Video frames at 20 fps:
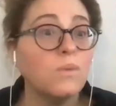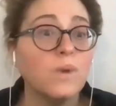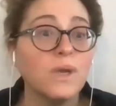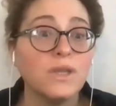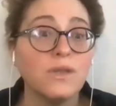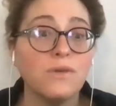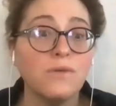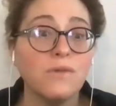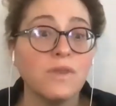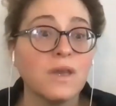
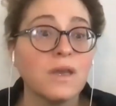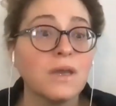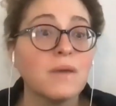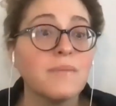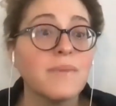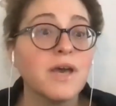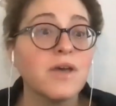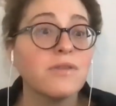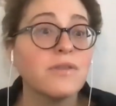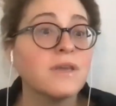When you think
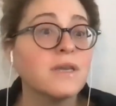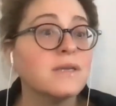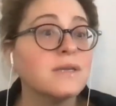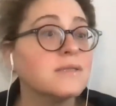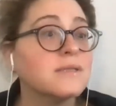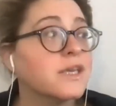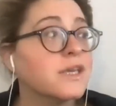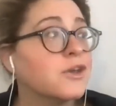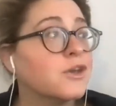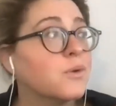about
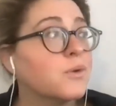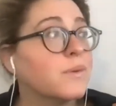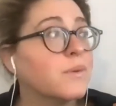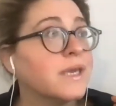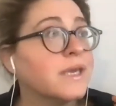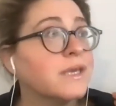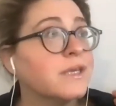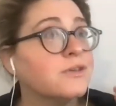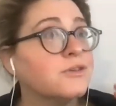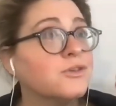things like
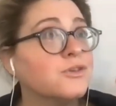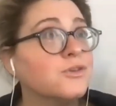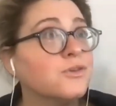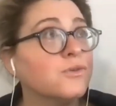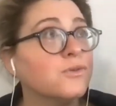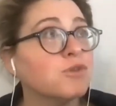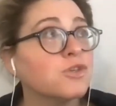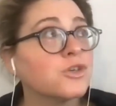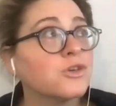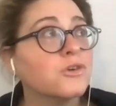going
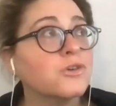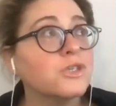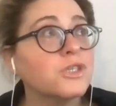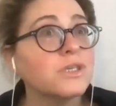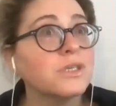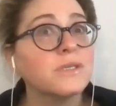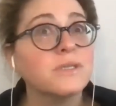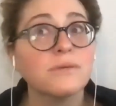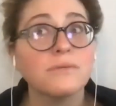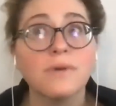into
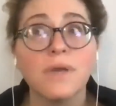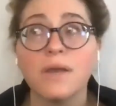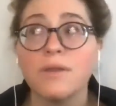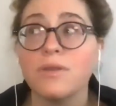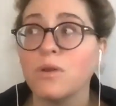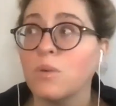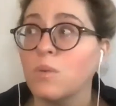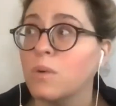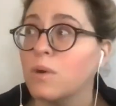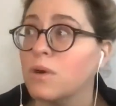churches
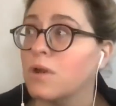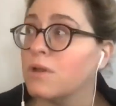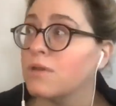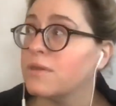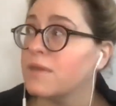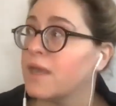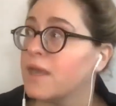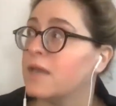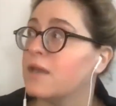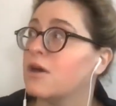around the
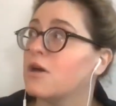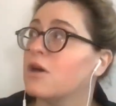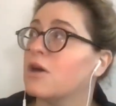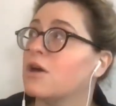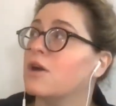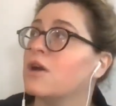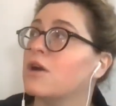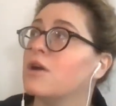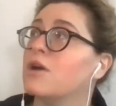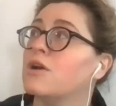world, they
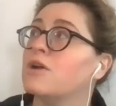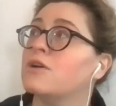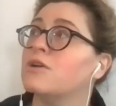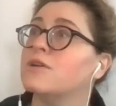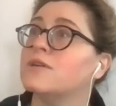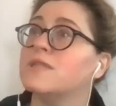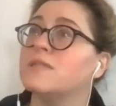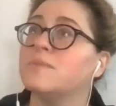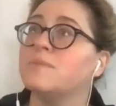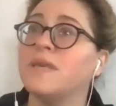
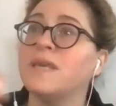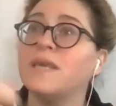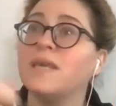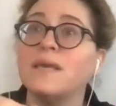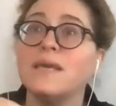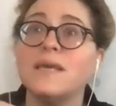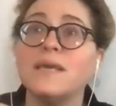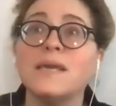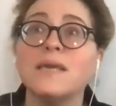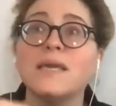are
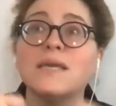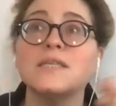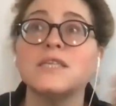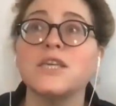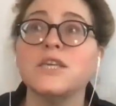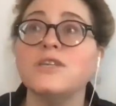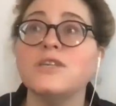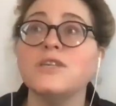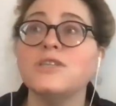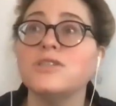speaking
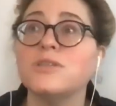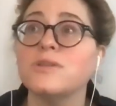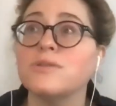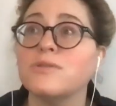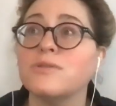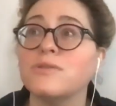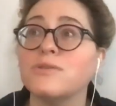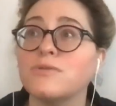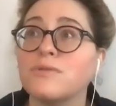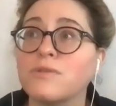incantation
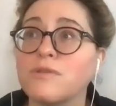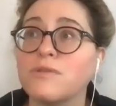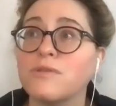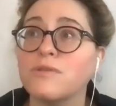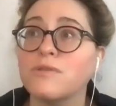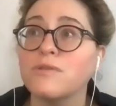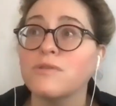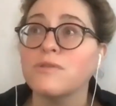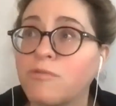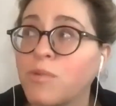through the form
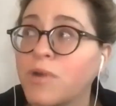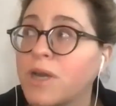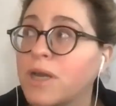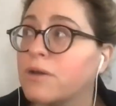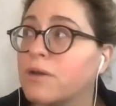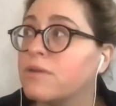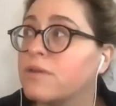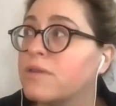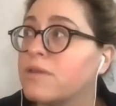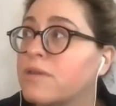of
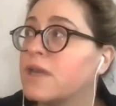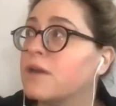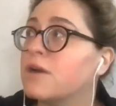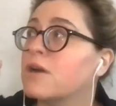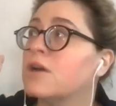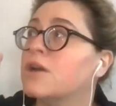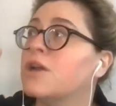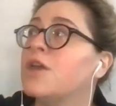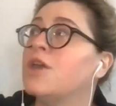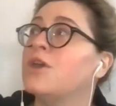prayer. They are
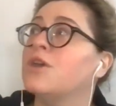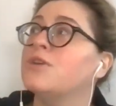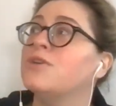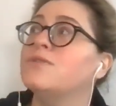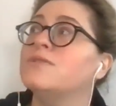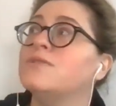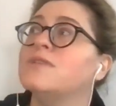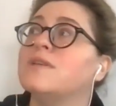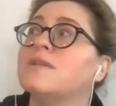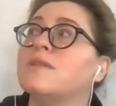
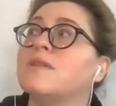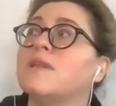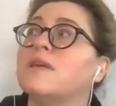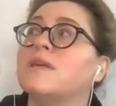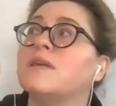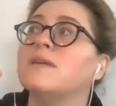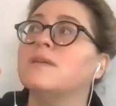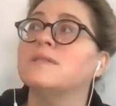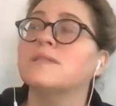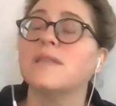using
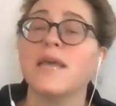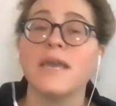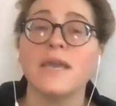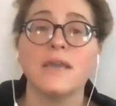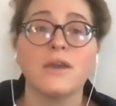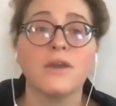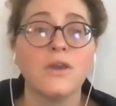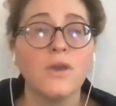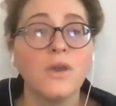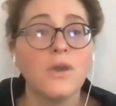things like
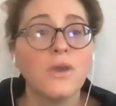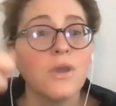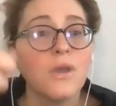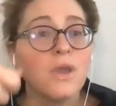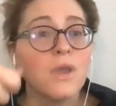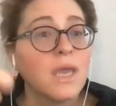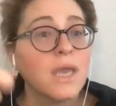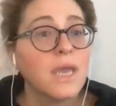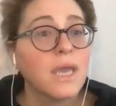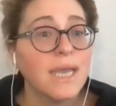
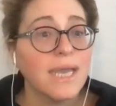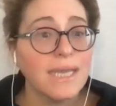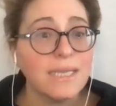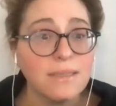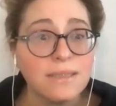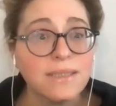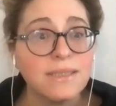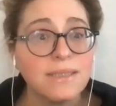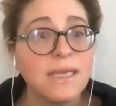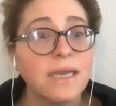
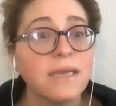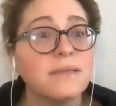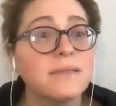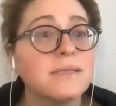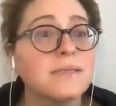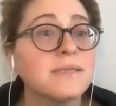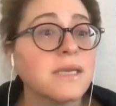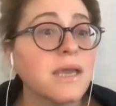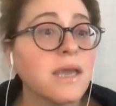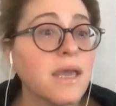incense
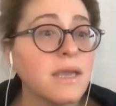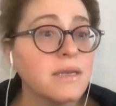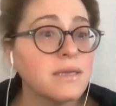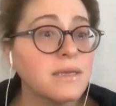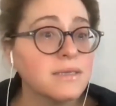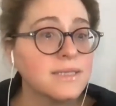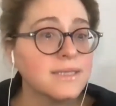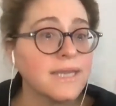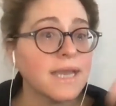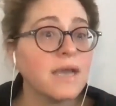and
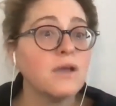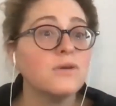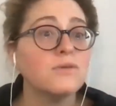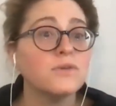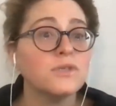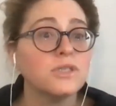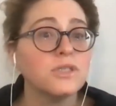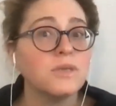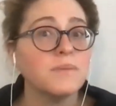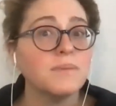sound
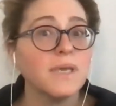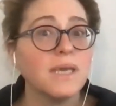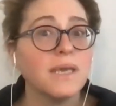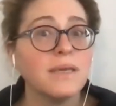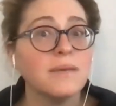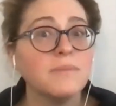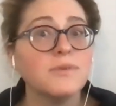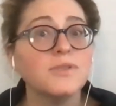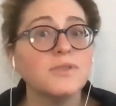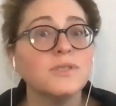to
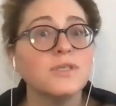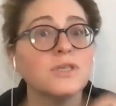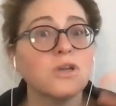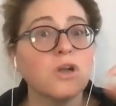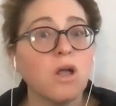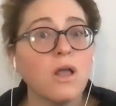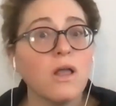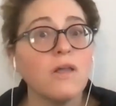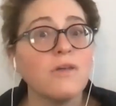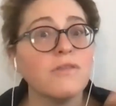be able to
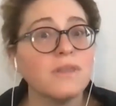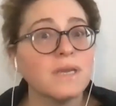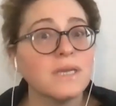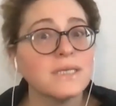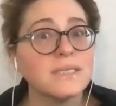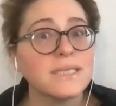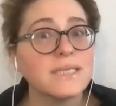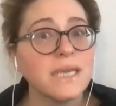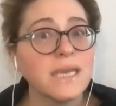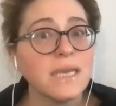call
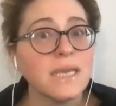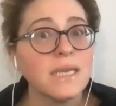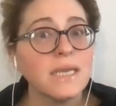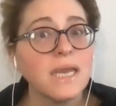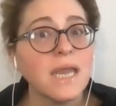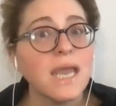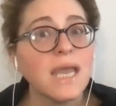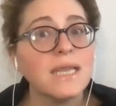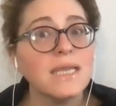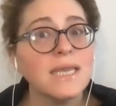things
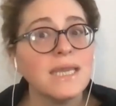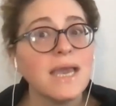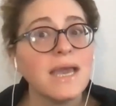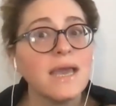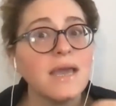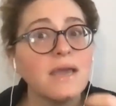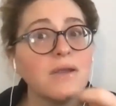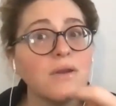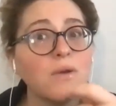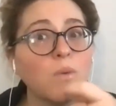in. And
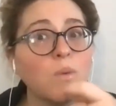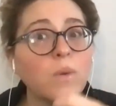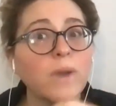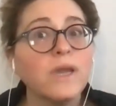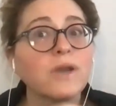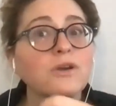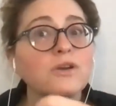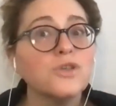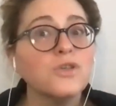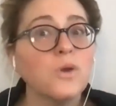yet
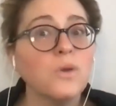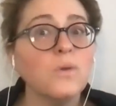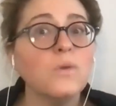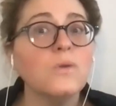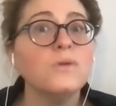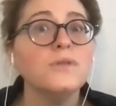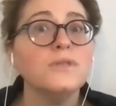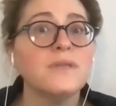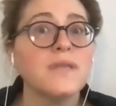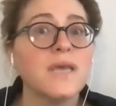we're
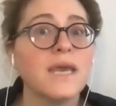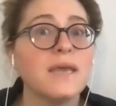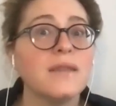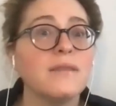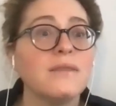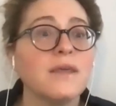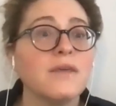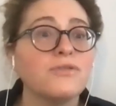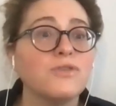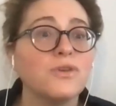told
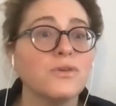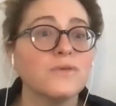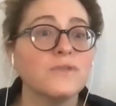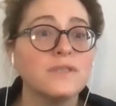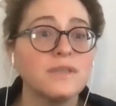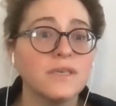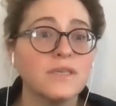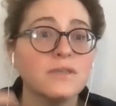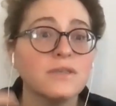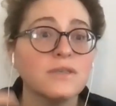then that
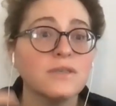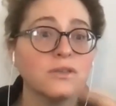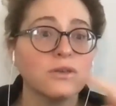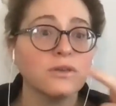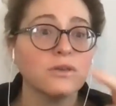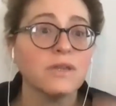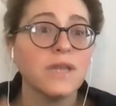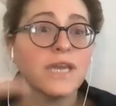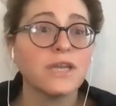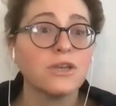those things
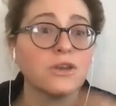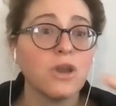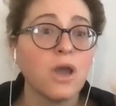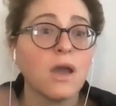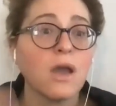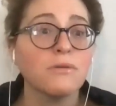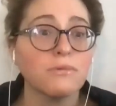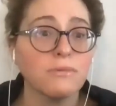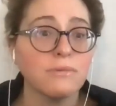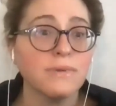are like
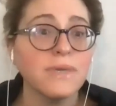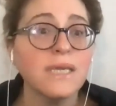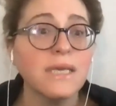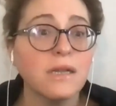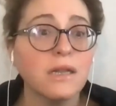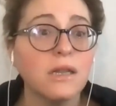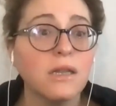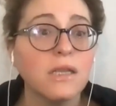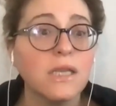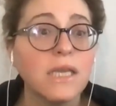not
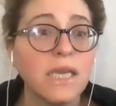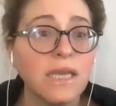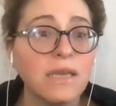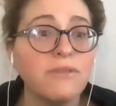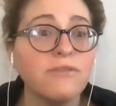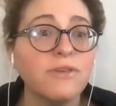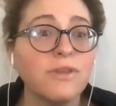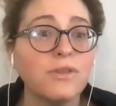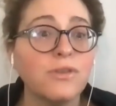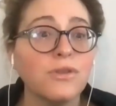real,
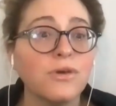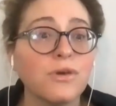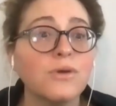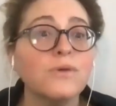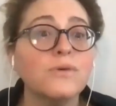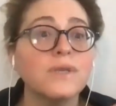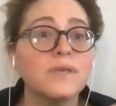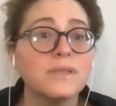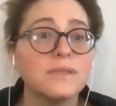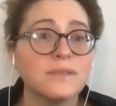even
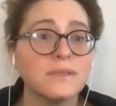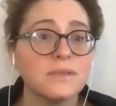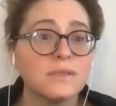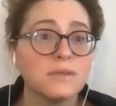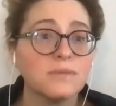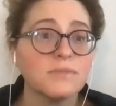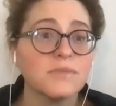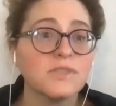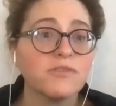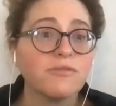though the
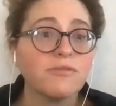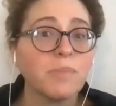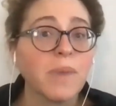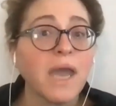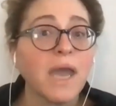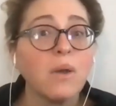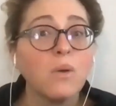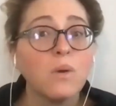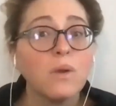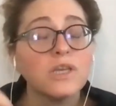systems of
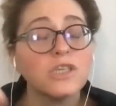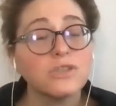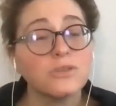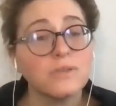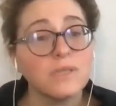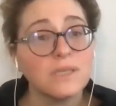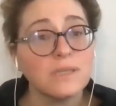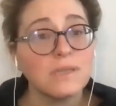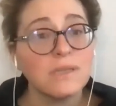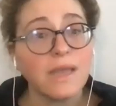power
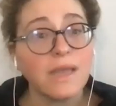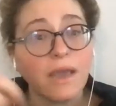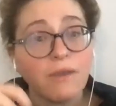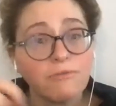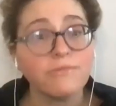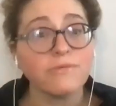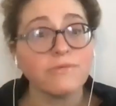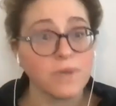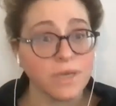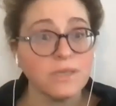actually
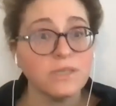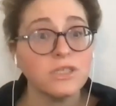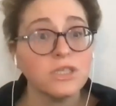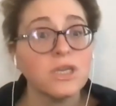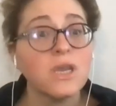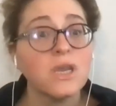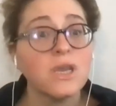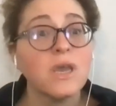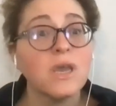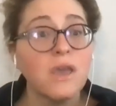
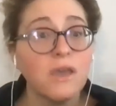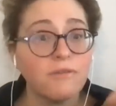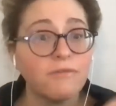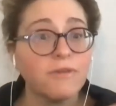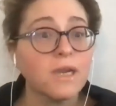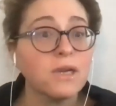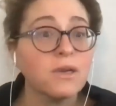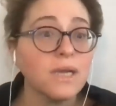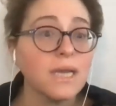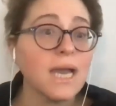leverage
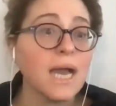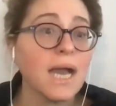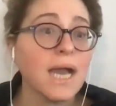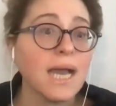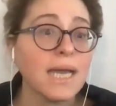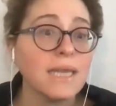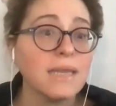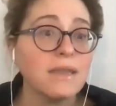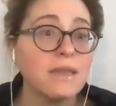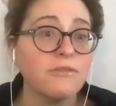very
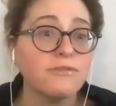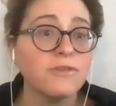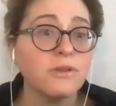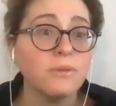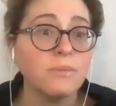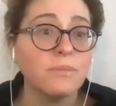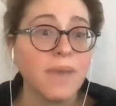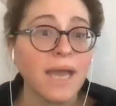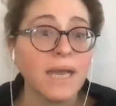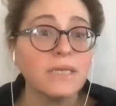high level
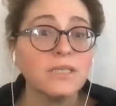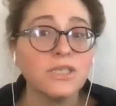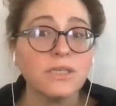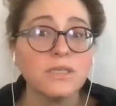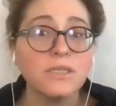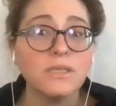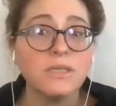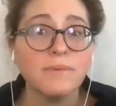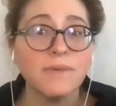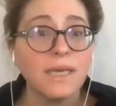magic
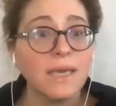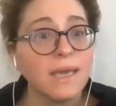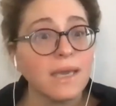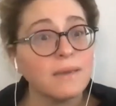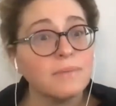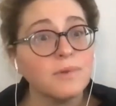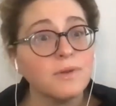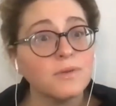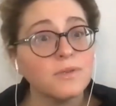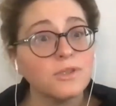to be
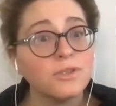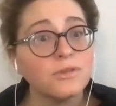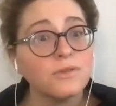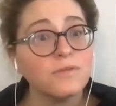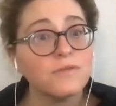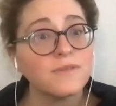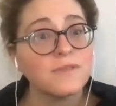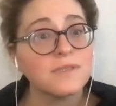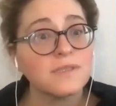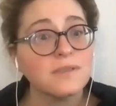able to
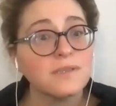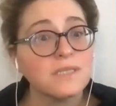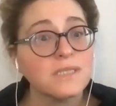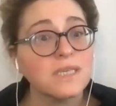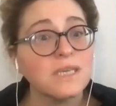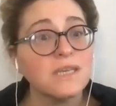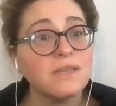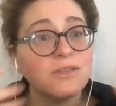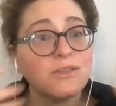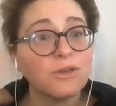
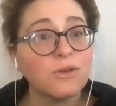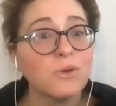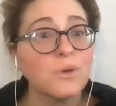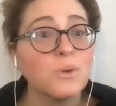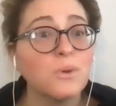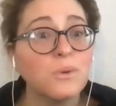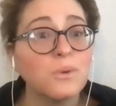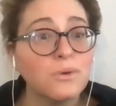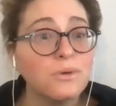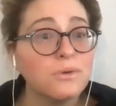facilitate their
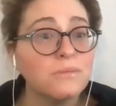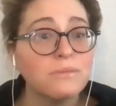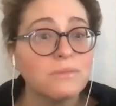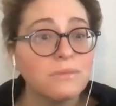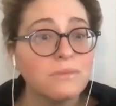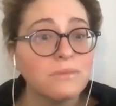own